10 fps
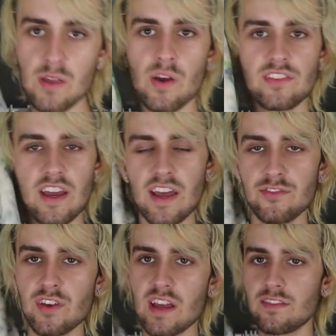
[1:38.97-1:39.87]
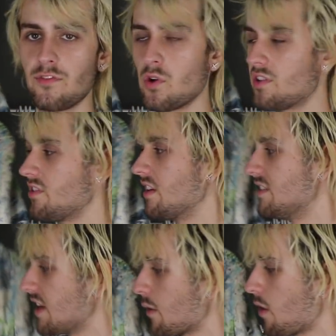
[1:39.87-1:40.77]
anyways, I asked you guys if you want to see a
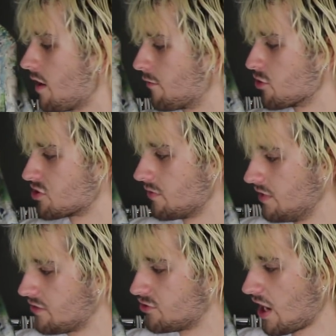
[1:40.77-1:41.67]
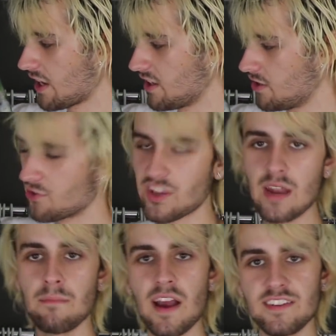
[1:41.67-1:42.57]
DIY version of this jacket, just
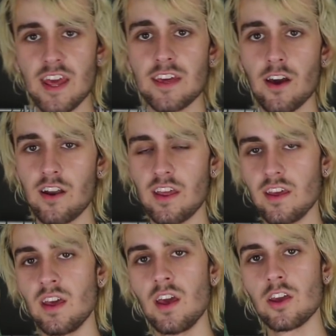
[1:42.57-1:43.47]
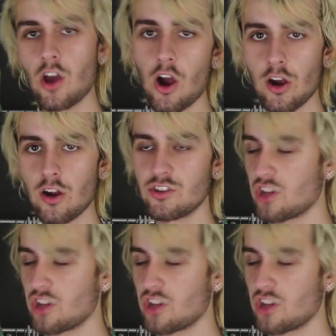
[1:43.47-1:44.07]
kind of my take on a Carhartt